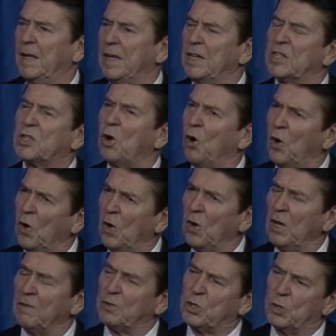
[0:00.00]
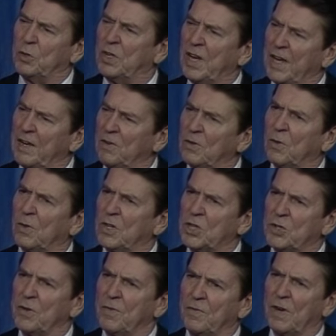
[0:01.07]
Is all of
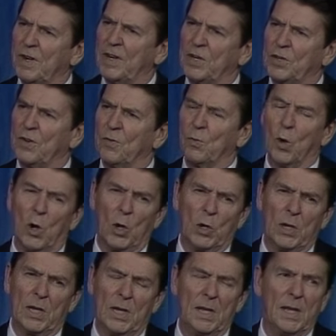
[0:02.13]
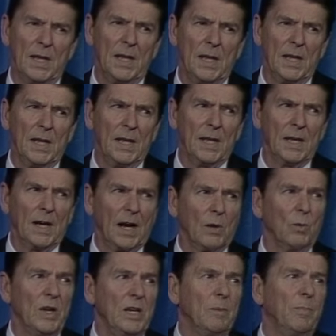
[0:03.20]
Judeo-Christian tradition wrong? Are
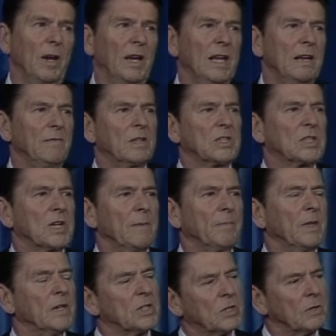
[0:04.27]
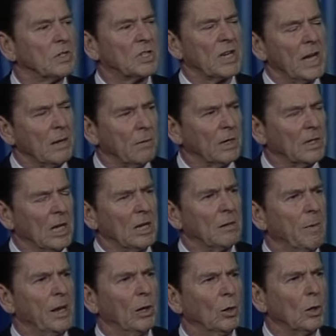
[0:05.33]
we to believe that something so sacred can
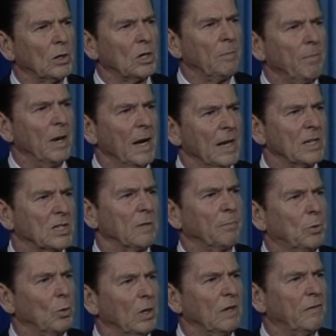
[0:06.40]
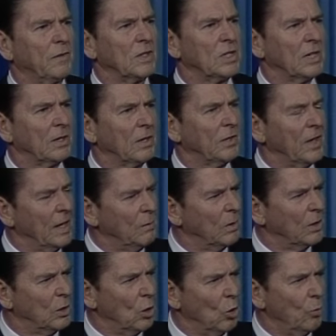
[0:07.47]
be looked upon as a purely physical thing
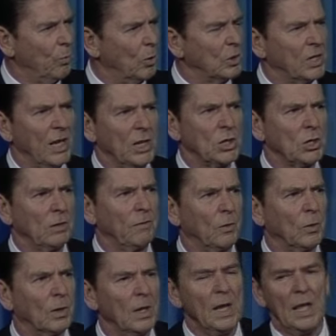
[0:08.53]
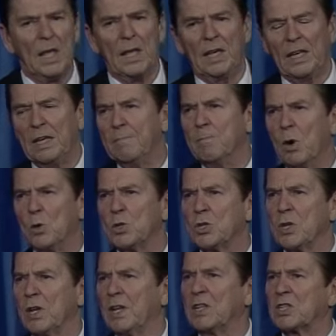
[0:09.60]
with no potential for
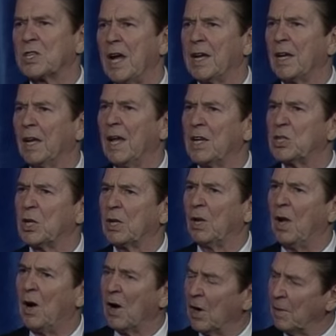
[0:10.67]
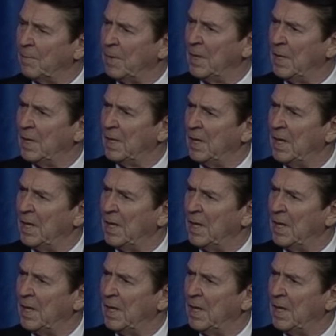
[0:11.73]
emotional and psychological harm?